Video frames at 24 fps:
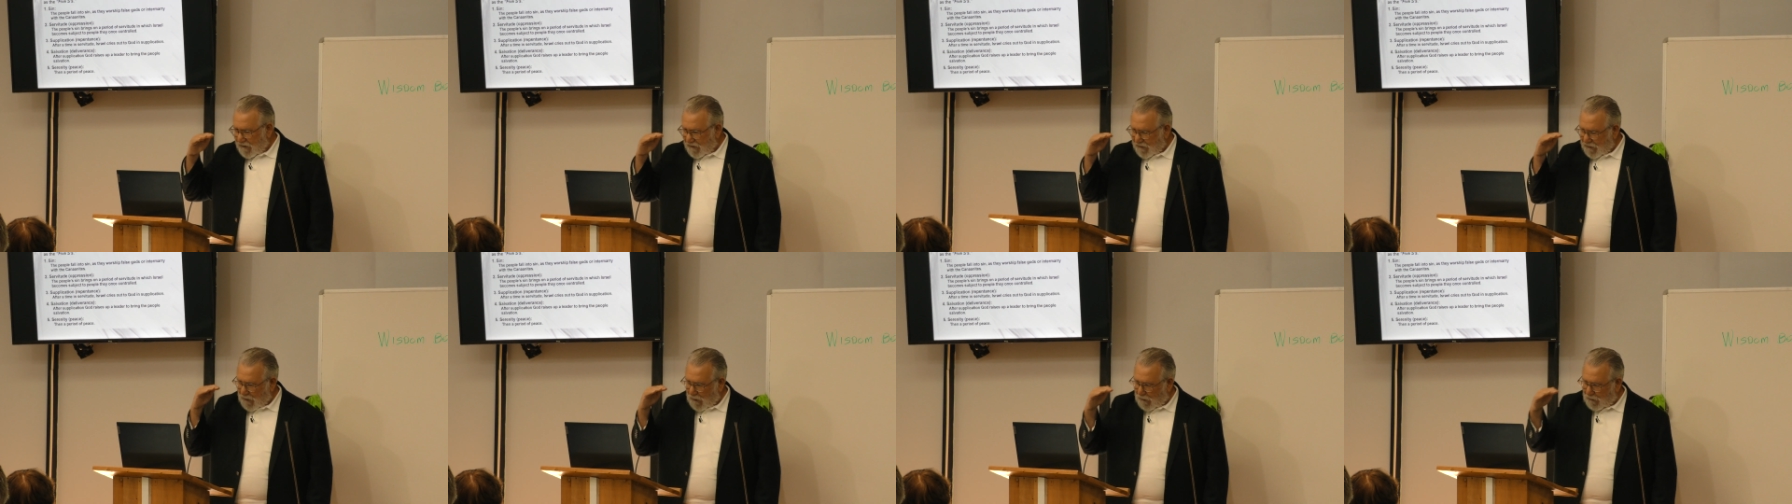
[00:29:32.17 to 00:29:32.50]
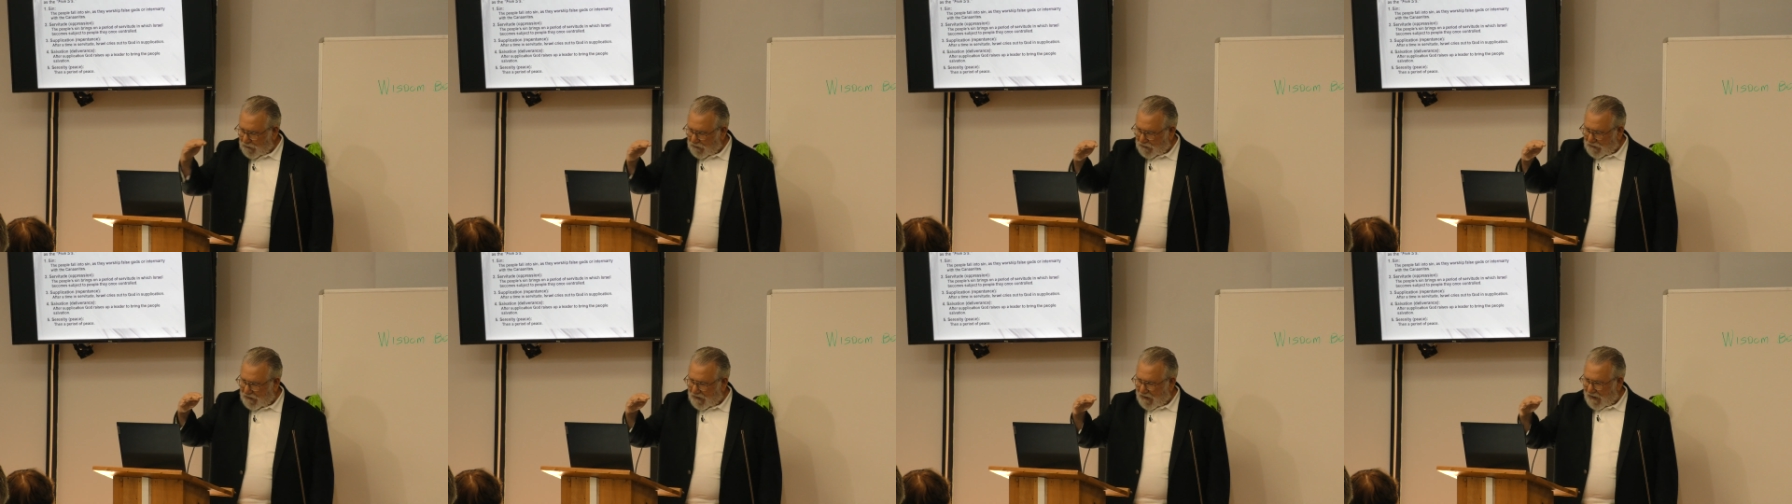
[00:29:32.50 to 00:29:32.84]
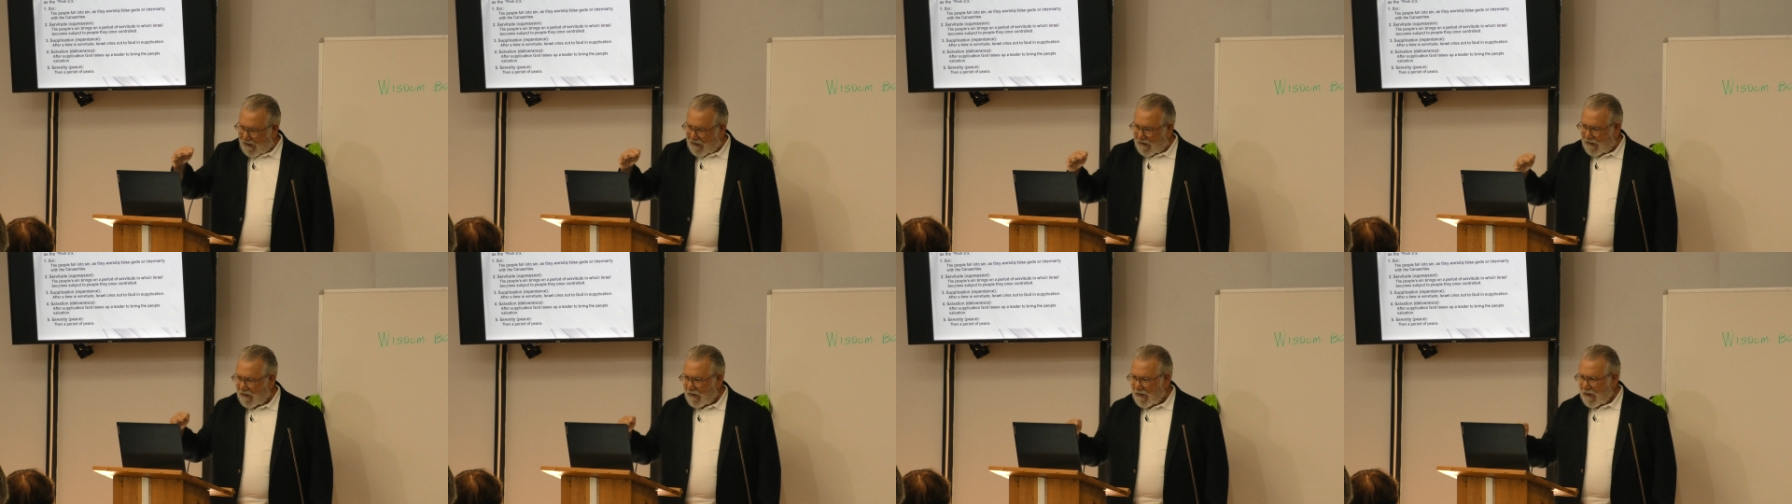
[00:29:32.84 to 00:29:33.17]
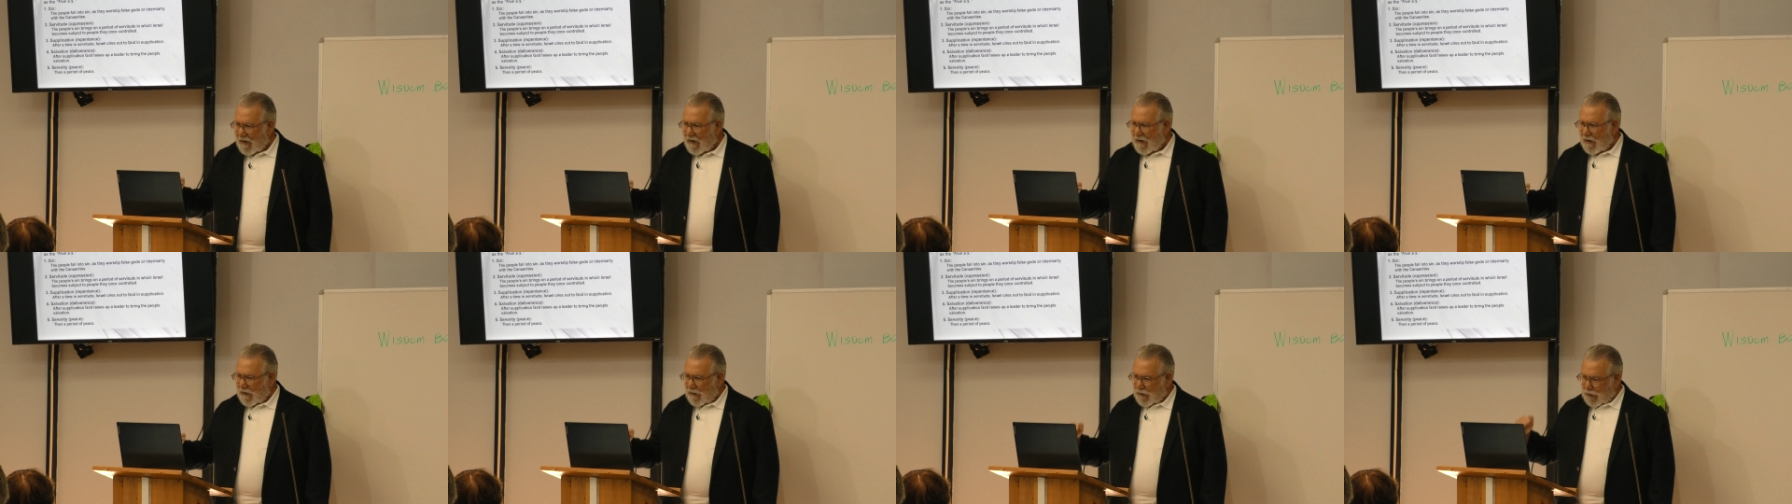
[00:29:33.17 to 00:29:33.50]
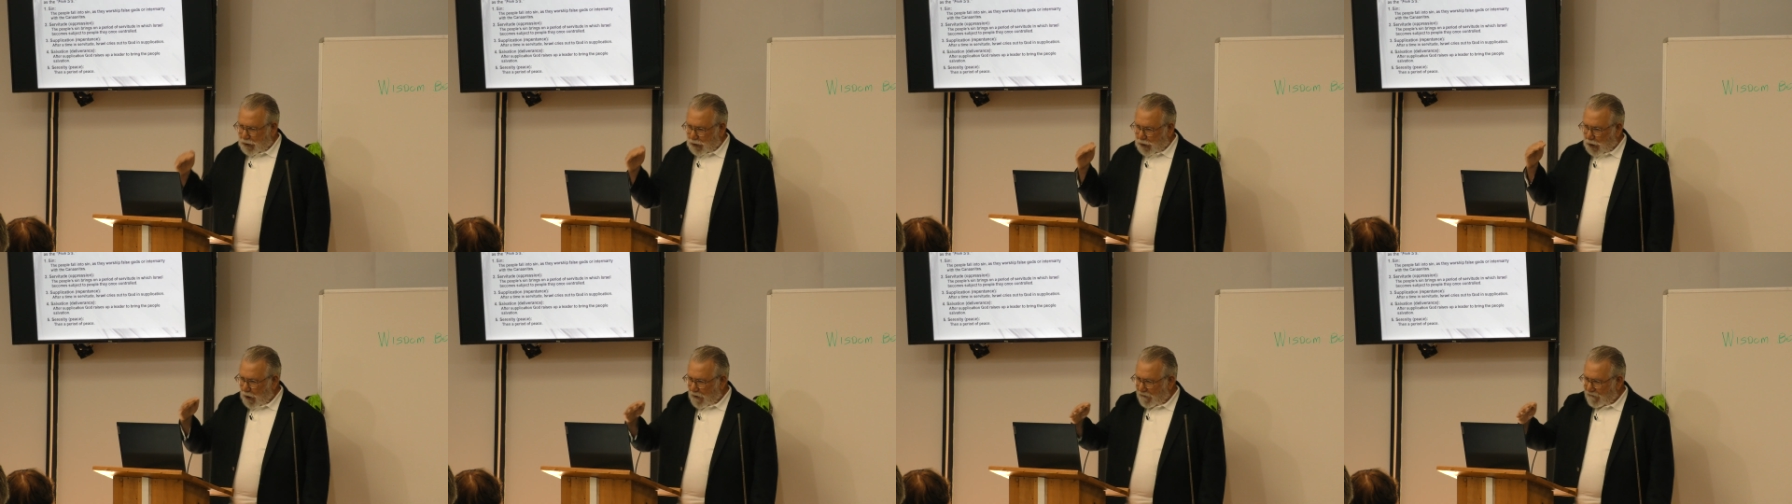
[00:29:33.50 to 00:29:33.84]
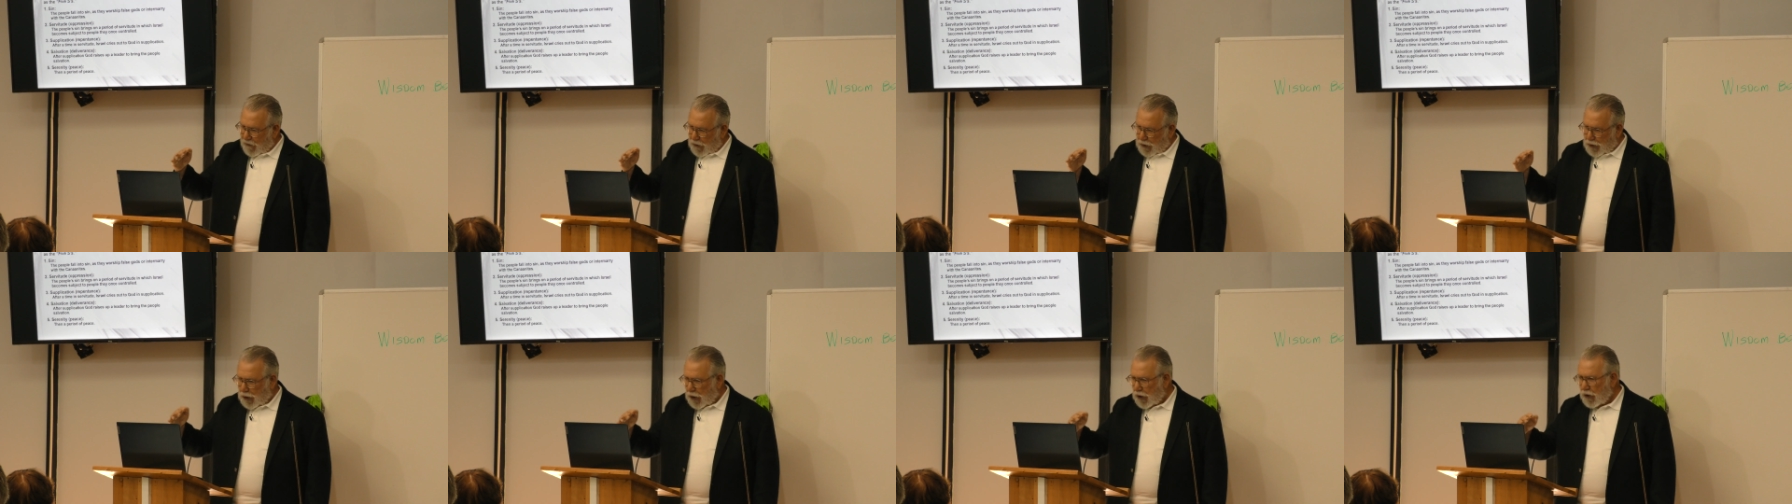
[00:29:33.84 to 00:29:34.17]
goes to
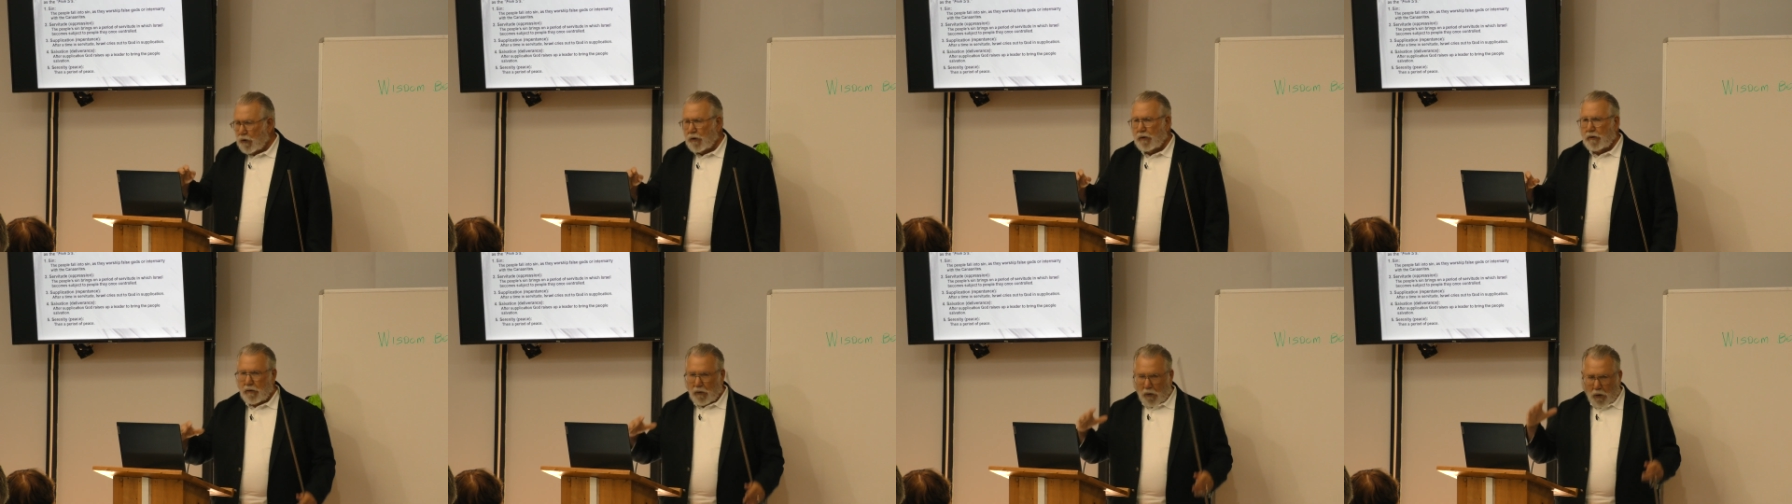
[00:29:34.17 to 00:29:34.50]
servitude,